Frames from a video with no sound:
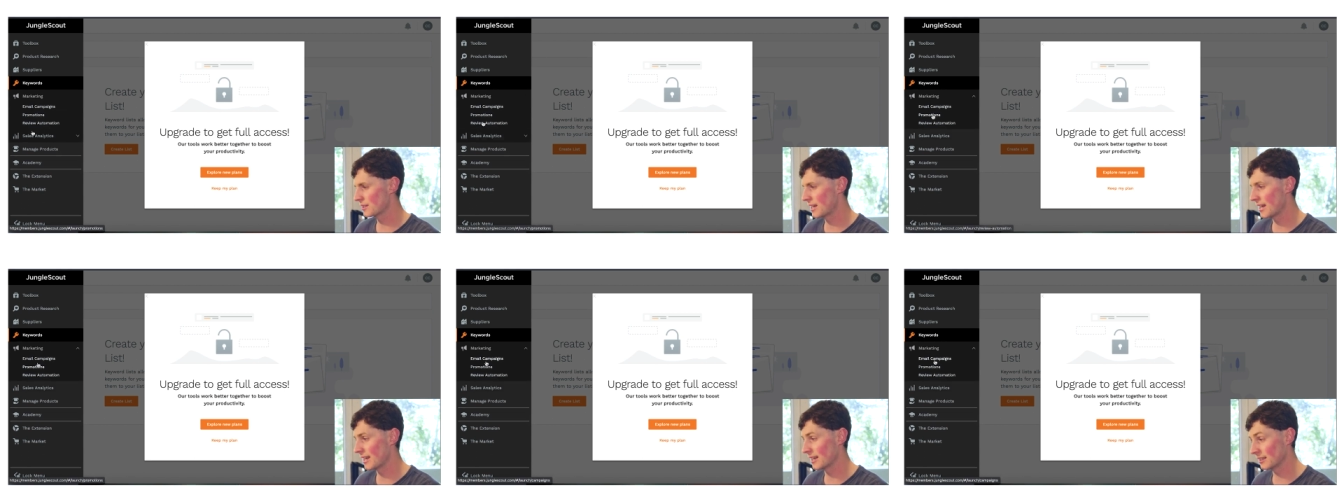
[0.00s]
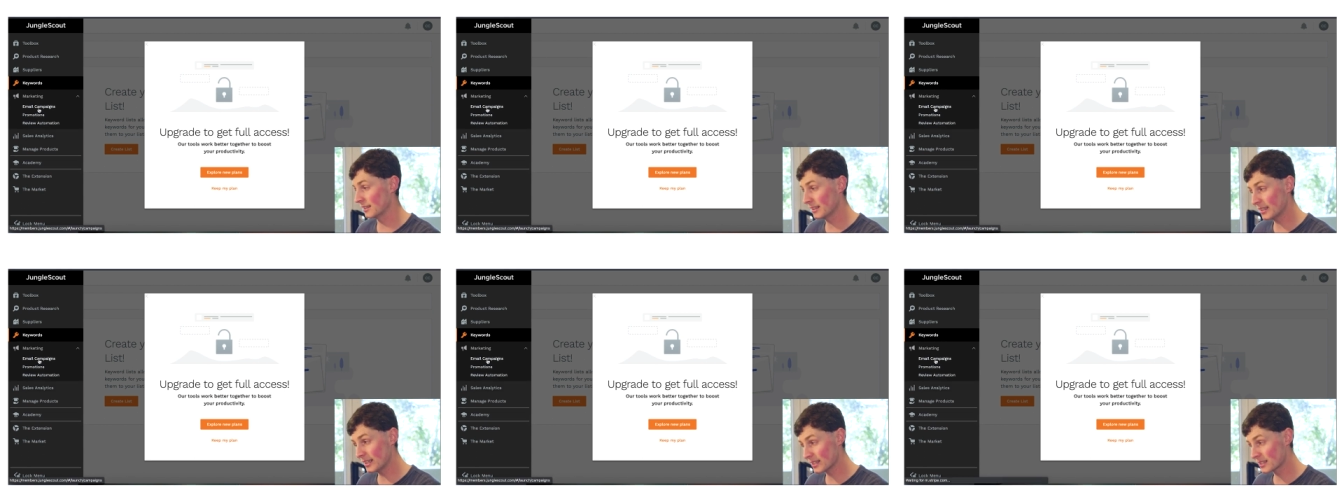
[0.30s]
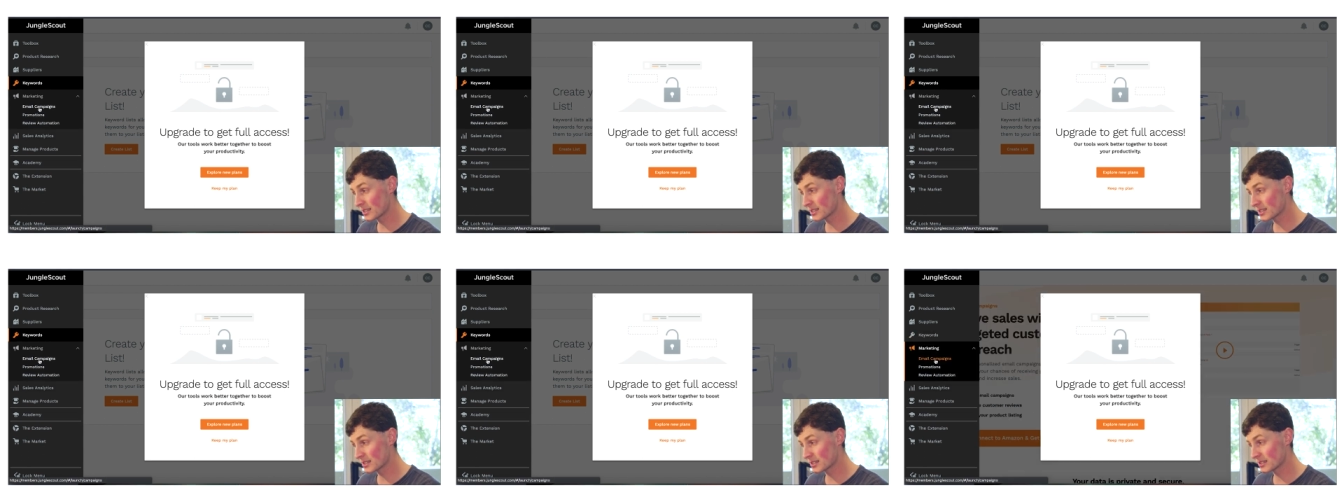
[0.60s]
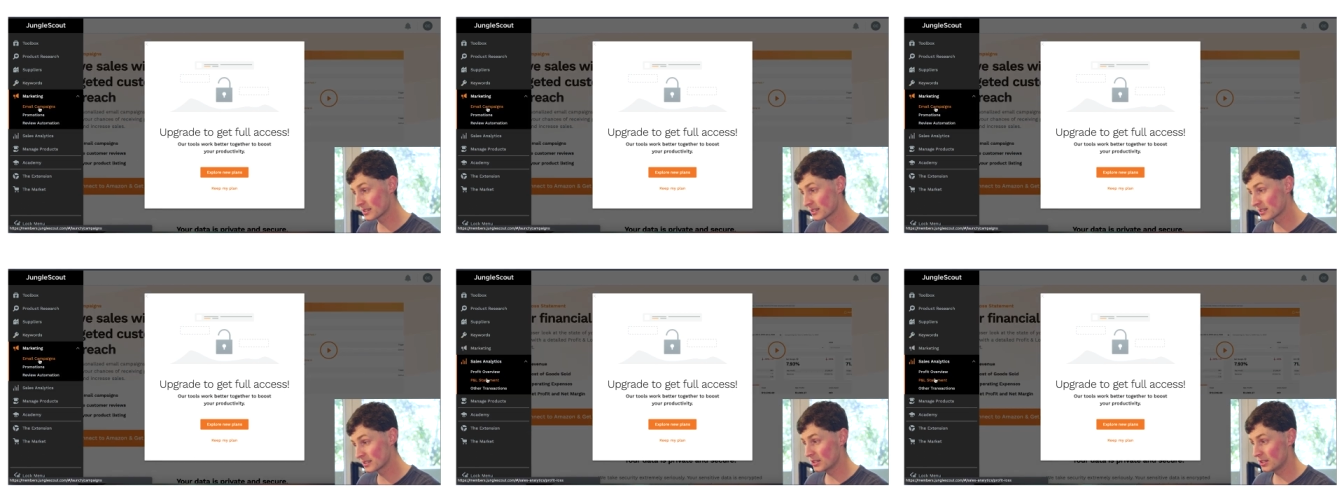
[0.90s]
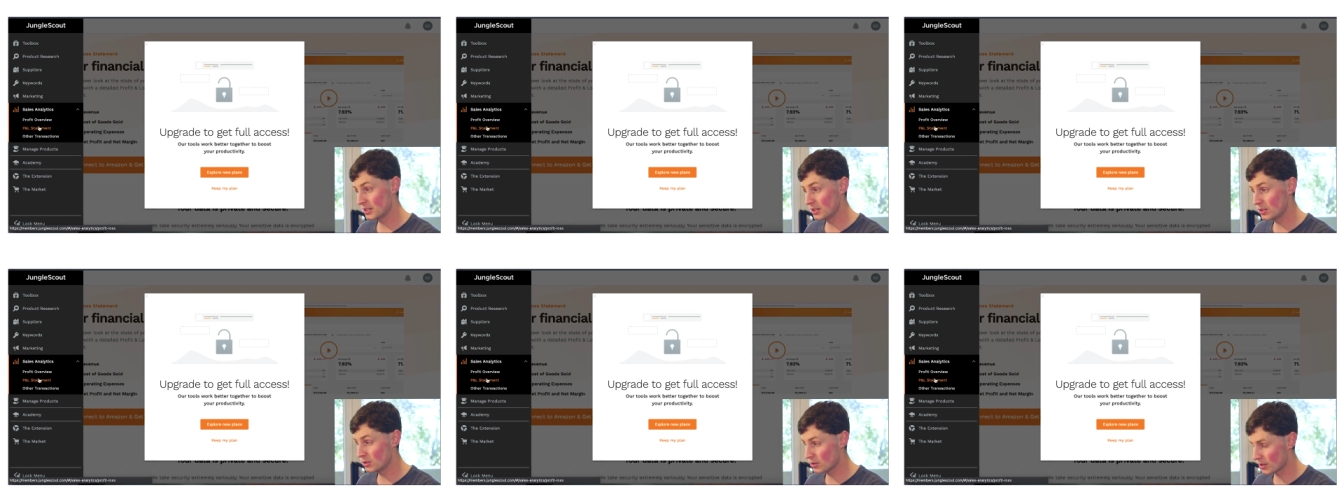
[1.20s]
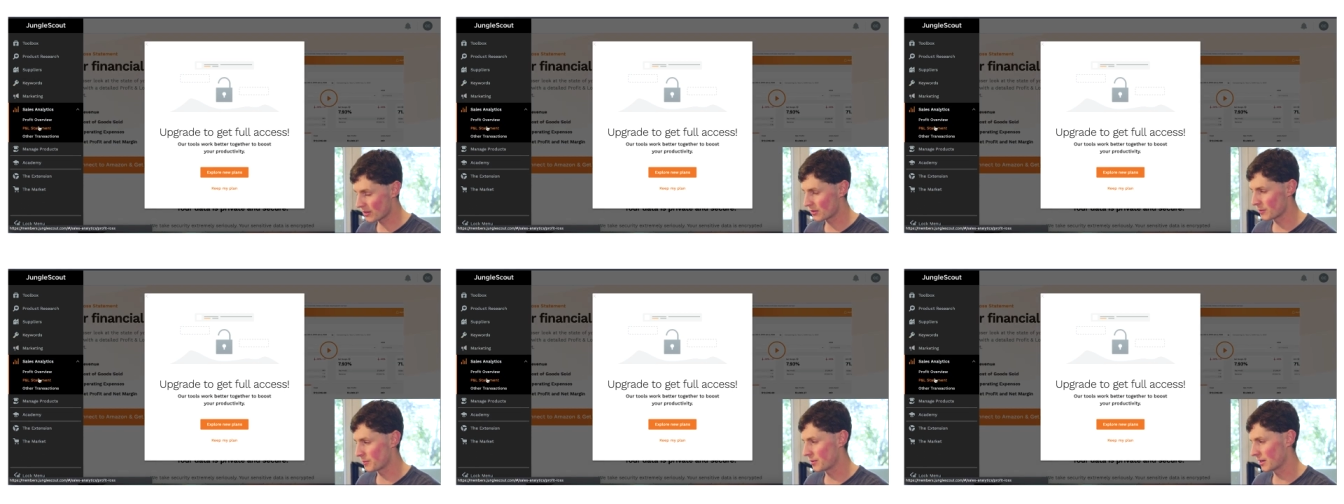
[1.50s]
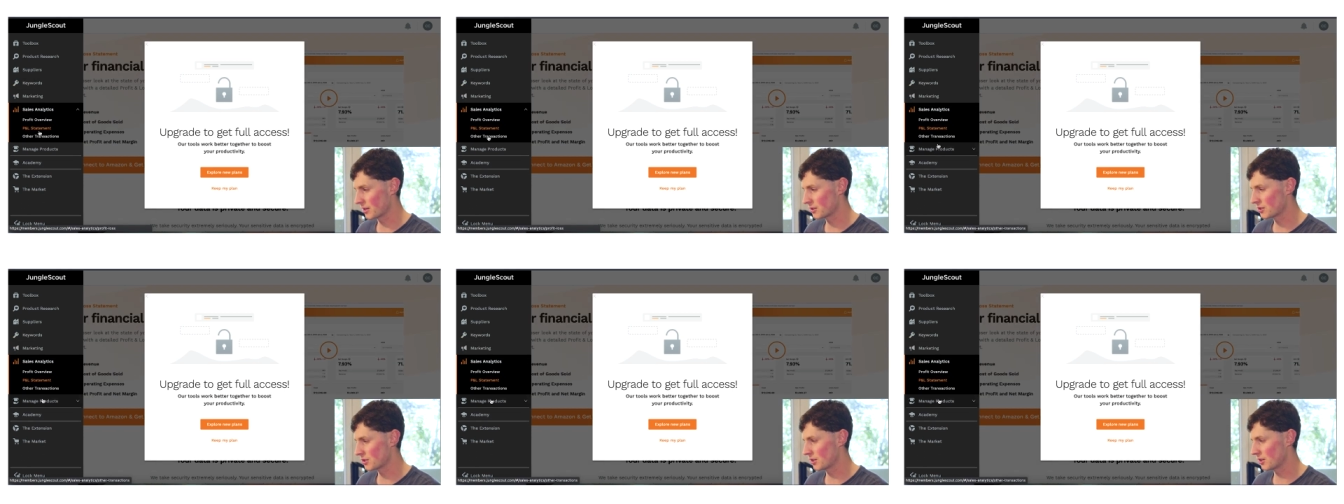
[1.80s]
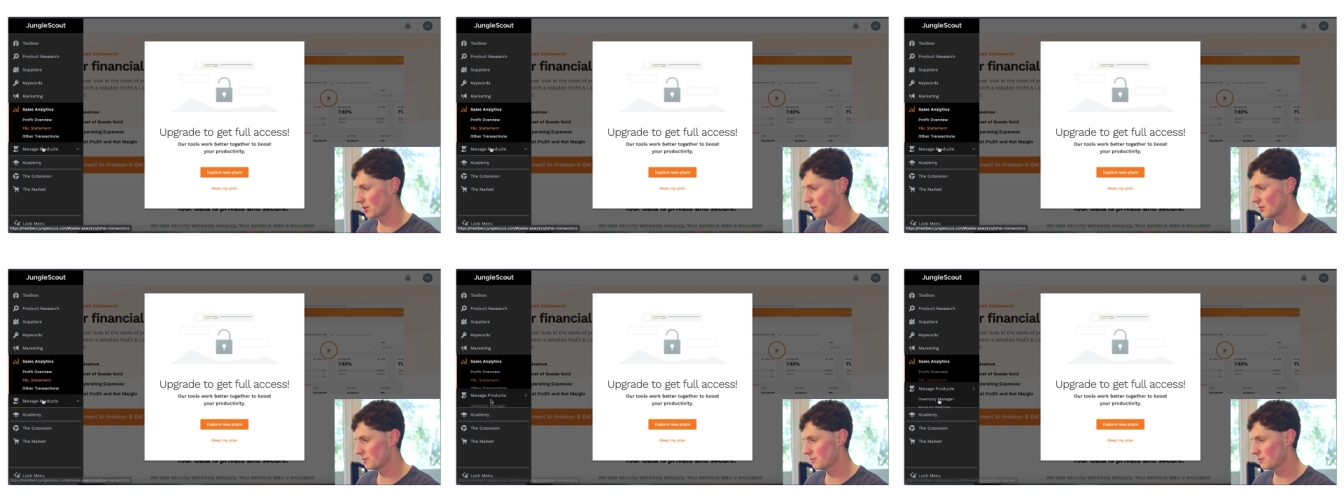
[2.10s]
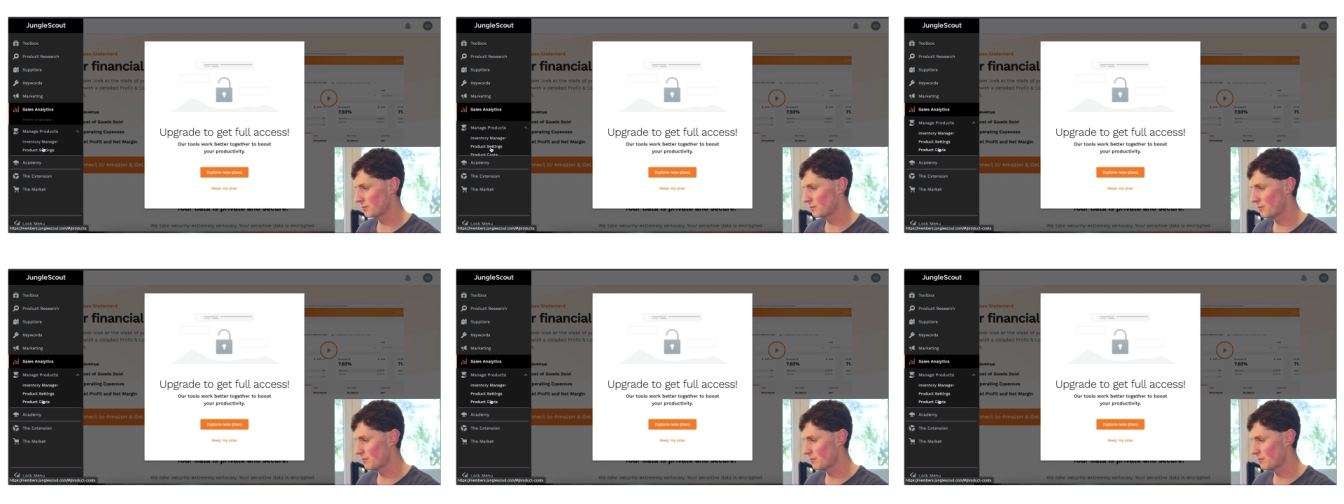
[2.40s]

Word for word: Analytics, you get the picture.